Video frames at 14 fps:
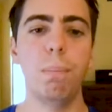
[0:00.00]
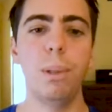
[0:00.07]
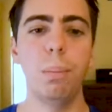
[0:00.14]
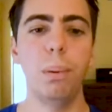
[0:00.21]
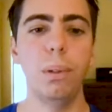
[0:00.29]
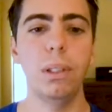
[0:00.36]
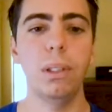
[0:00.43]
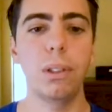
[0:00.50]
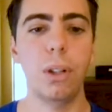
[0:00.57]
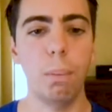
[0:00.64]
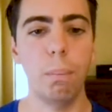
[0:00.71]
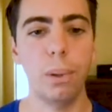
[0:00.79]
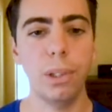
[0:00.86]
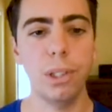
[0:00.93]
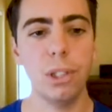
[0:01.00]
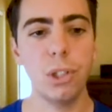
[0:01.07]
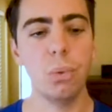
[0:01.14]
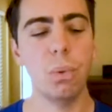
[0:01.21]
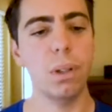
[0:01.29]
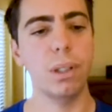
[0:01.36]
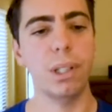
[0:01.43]
people in companies to
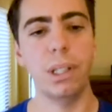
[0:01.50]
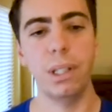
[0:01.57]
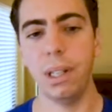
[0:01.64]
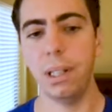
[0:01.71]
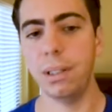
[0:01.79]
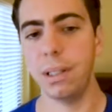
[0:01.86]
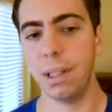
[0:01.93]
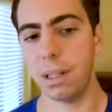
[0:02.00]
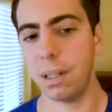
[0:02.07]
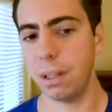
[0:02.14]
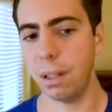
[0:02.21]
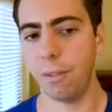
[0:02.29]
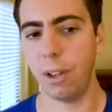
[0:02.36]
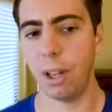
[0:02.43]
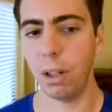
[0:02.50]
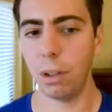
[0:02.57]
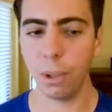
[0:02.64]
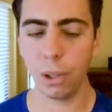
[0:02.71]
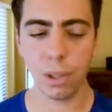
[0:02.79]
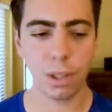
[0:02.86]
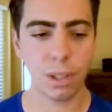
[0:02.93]
want to create testing
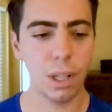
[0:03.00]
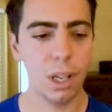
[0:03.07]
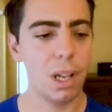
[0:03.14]
environments,